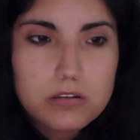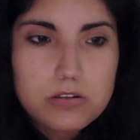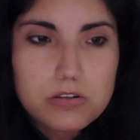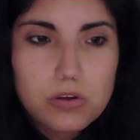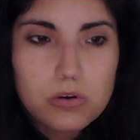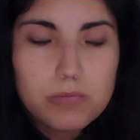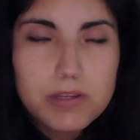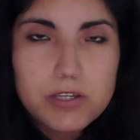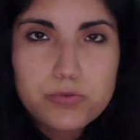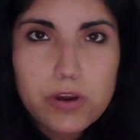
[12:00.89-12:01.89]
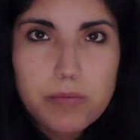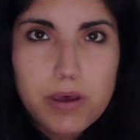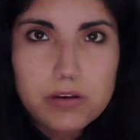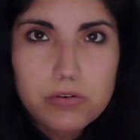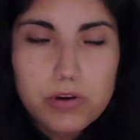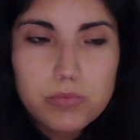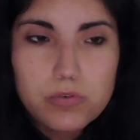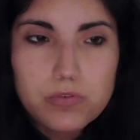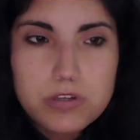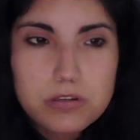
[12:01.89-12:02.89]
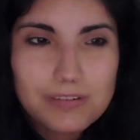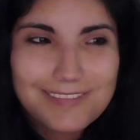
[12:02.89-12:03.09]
So please recommend great movies.